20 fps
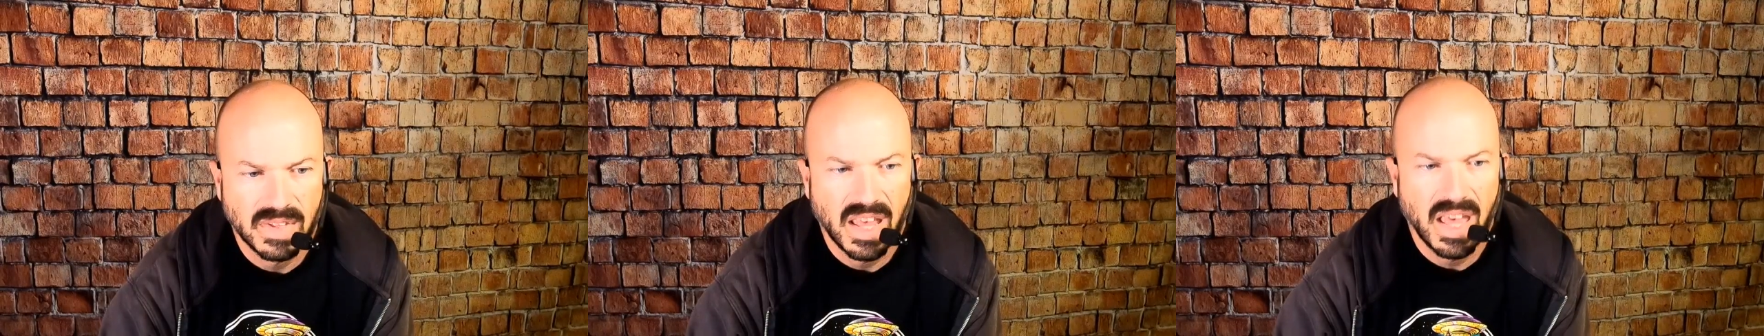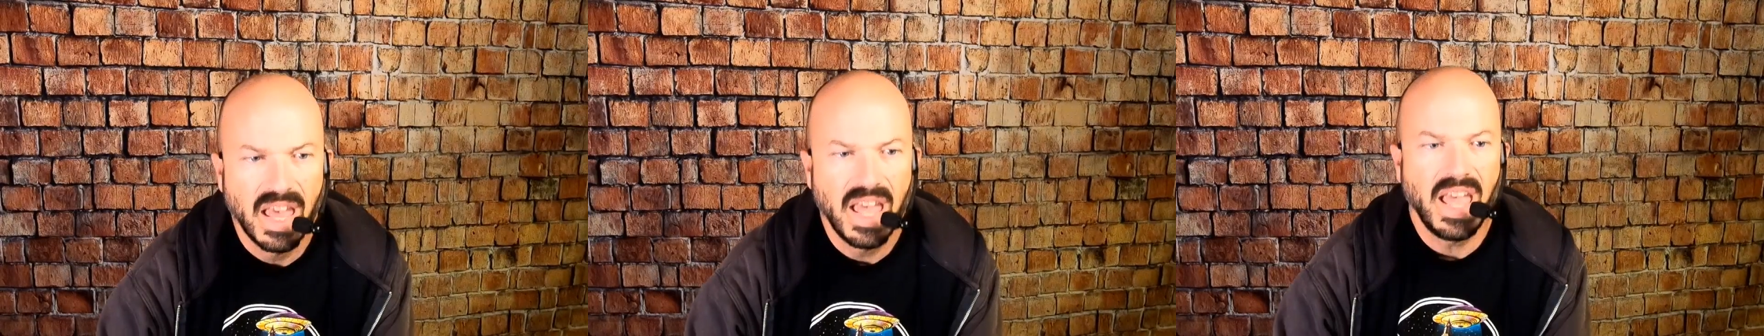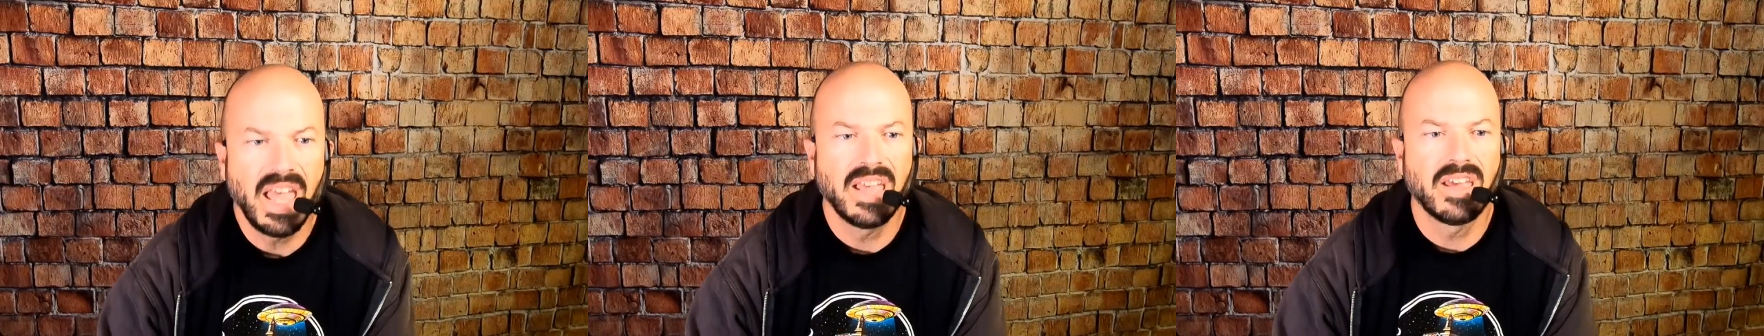
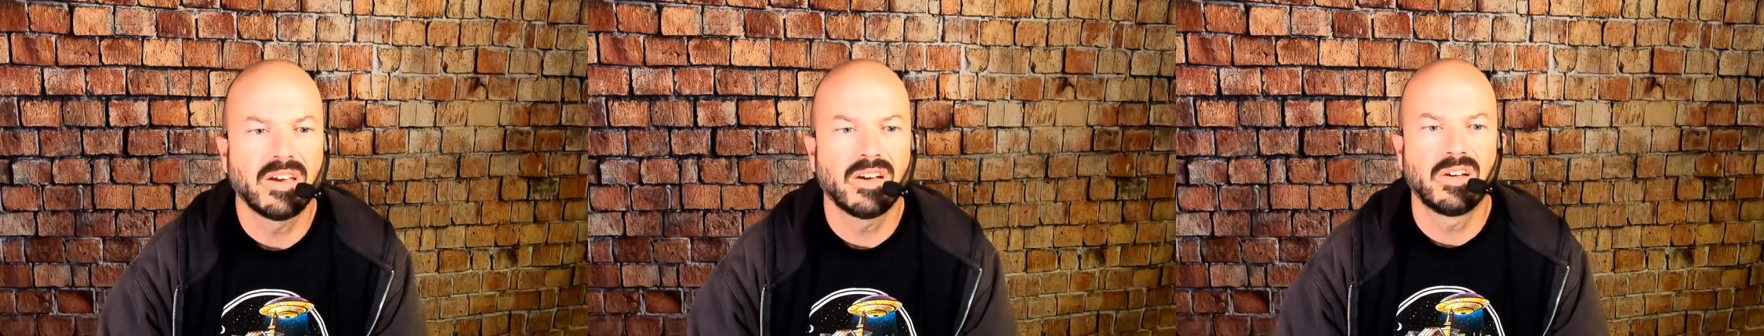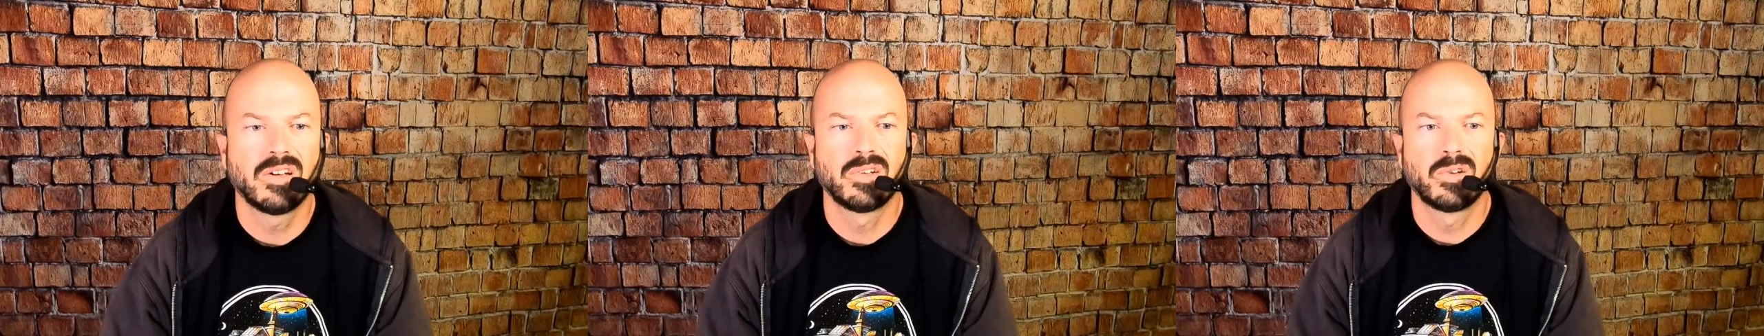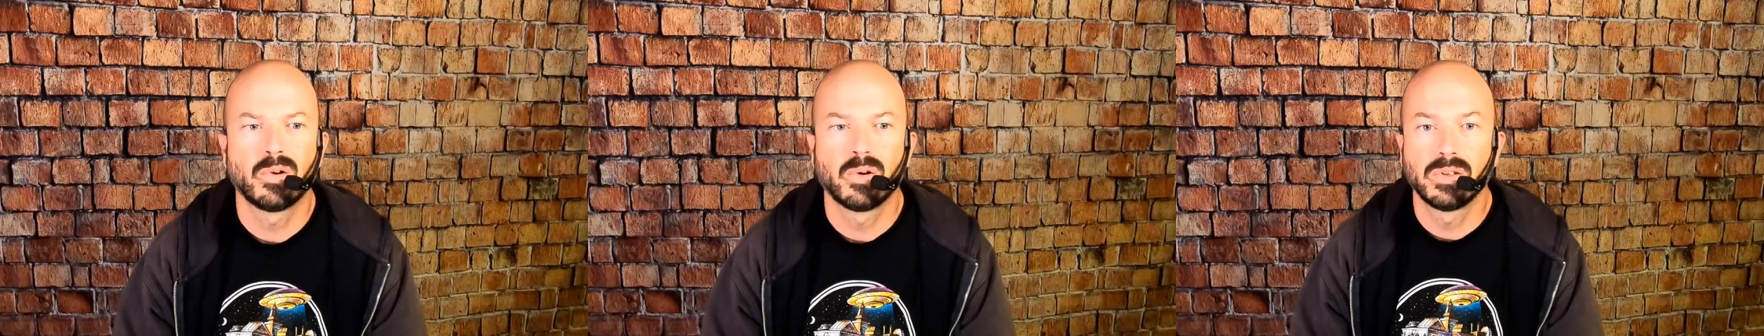Hey
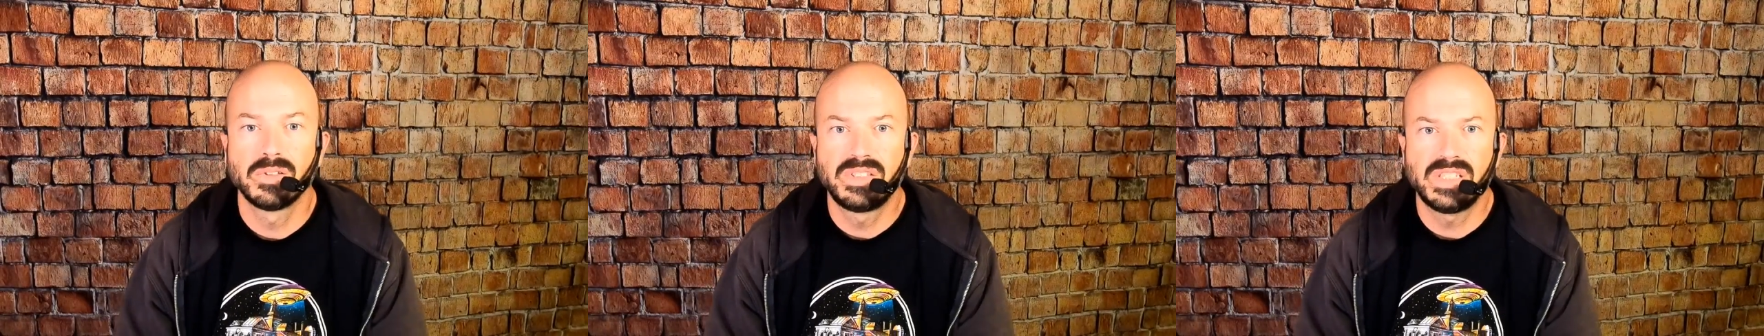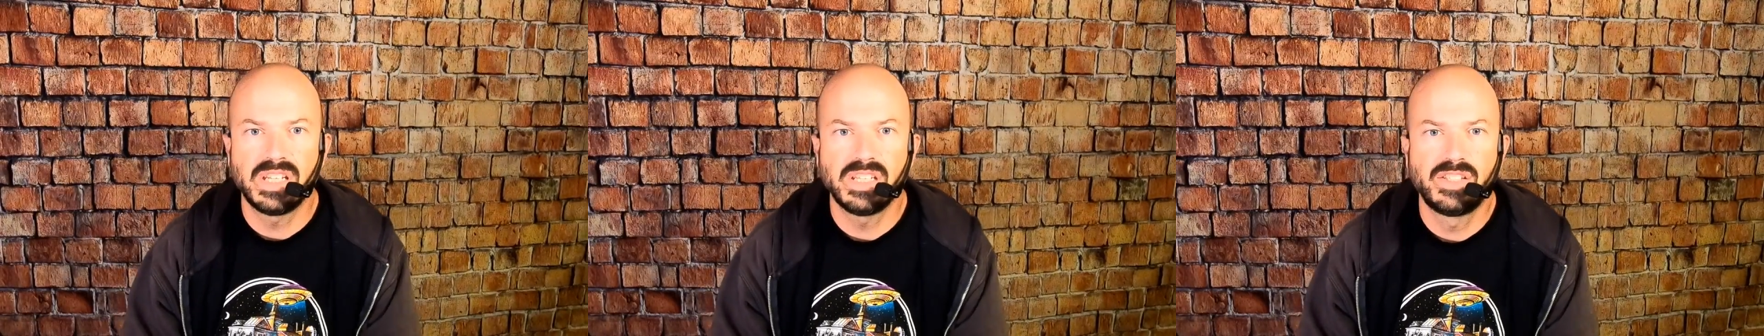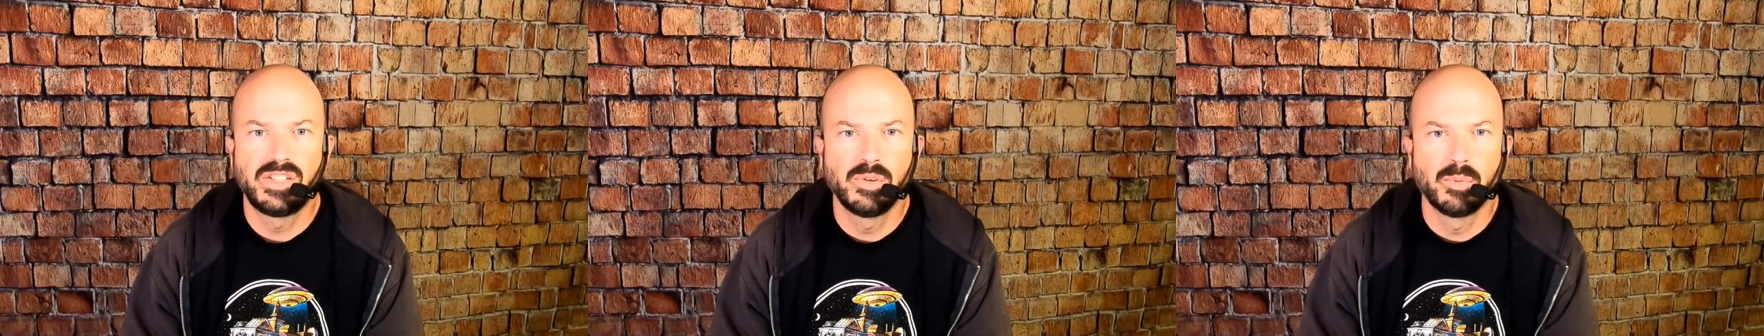Condors,
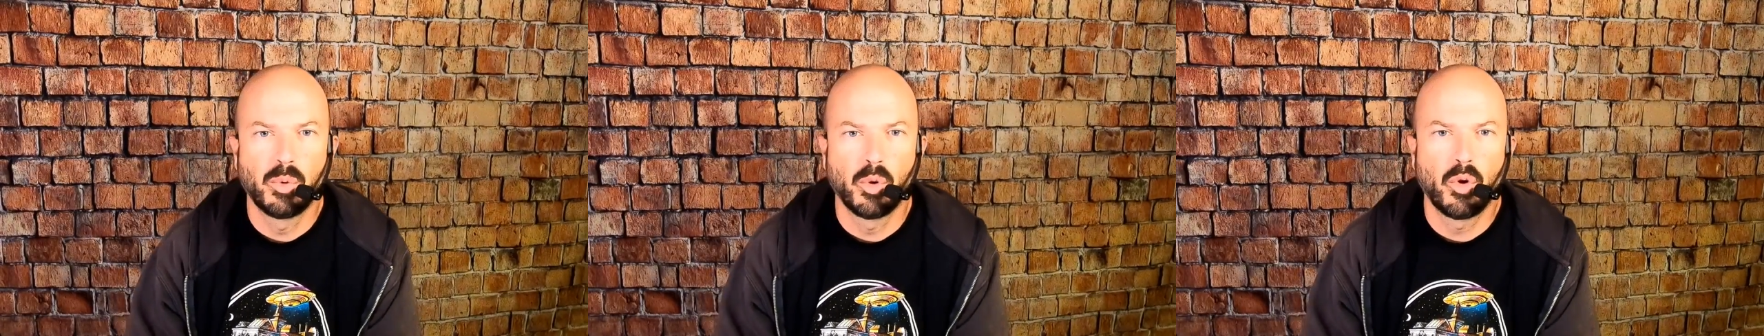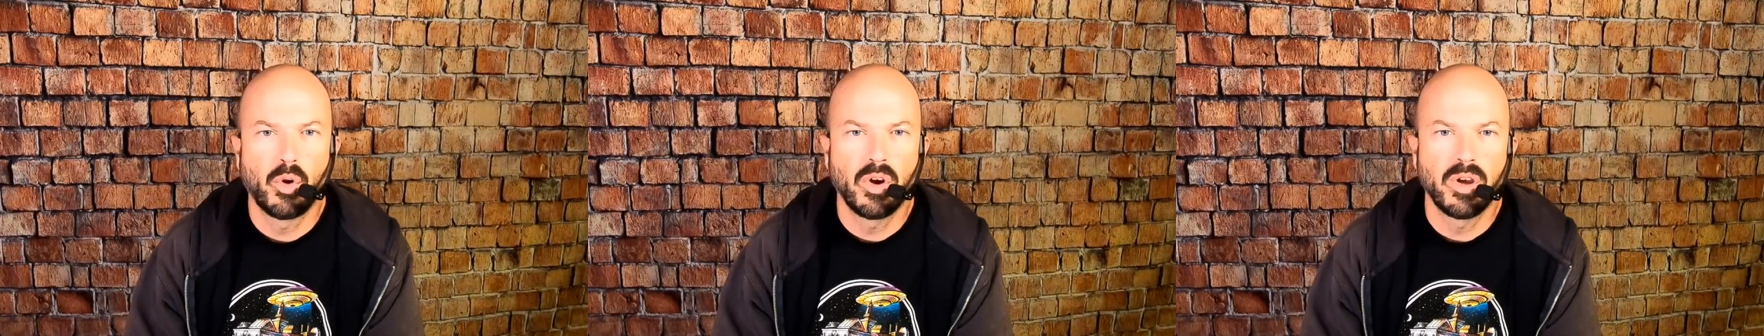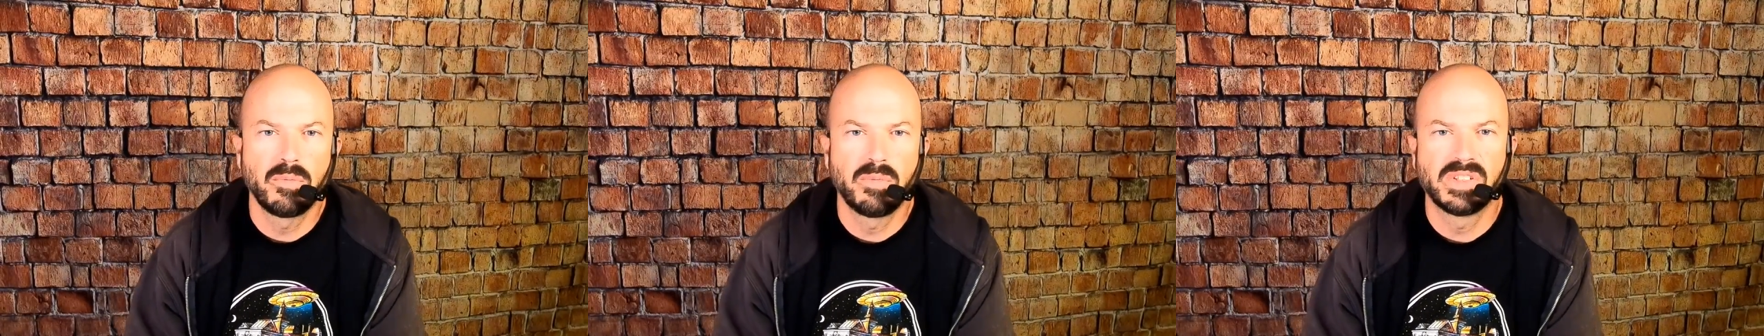it's your
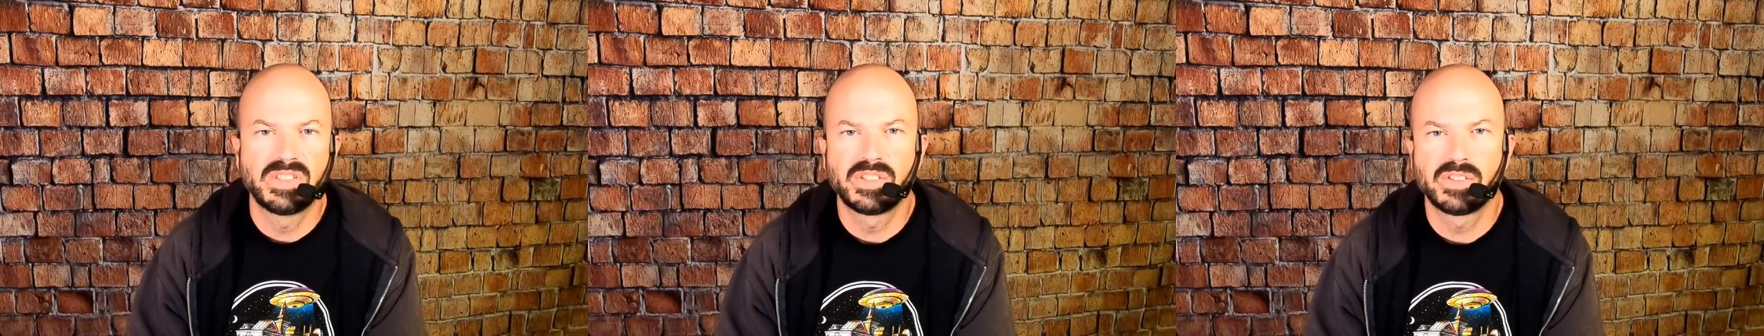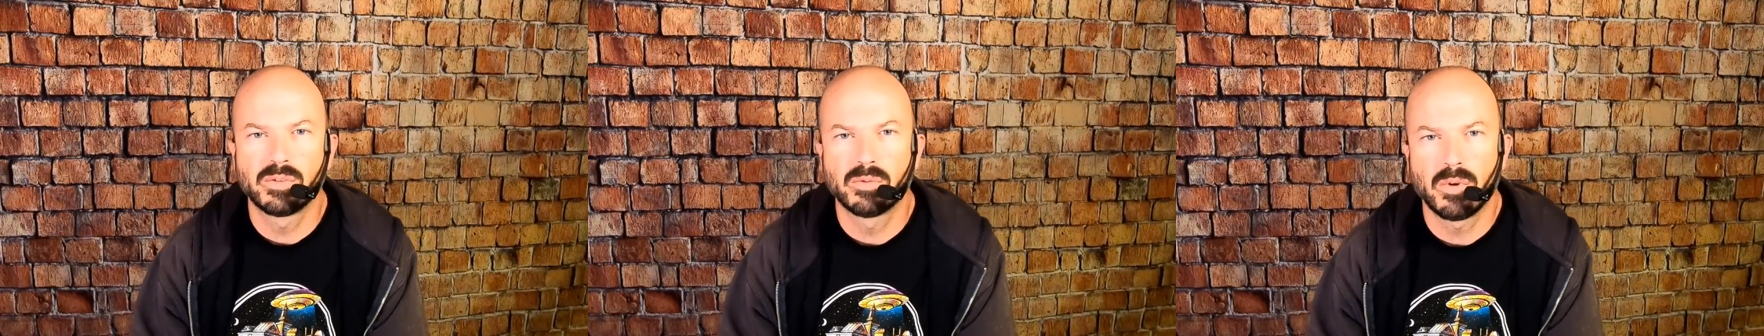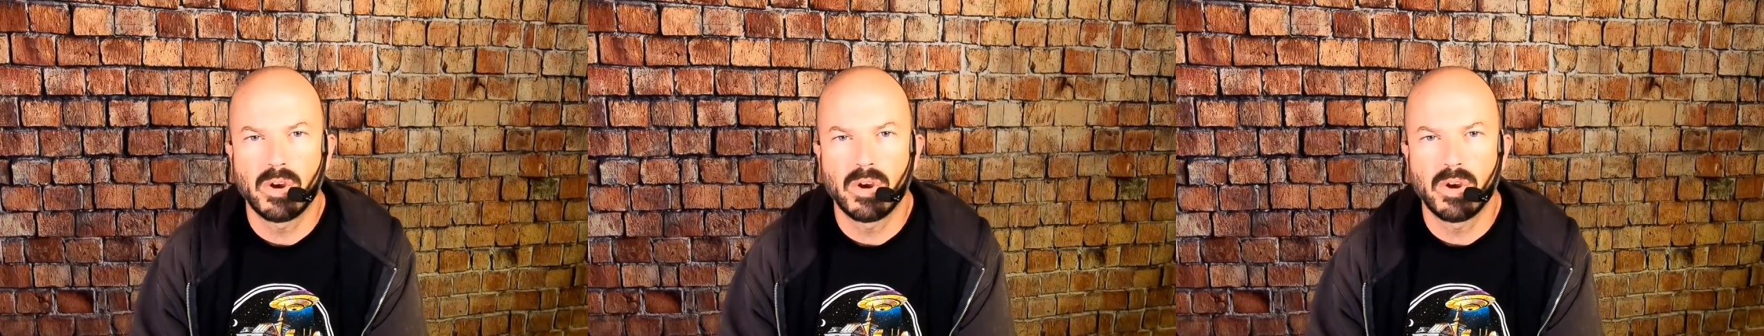boy Mr.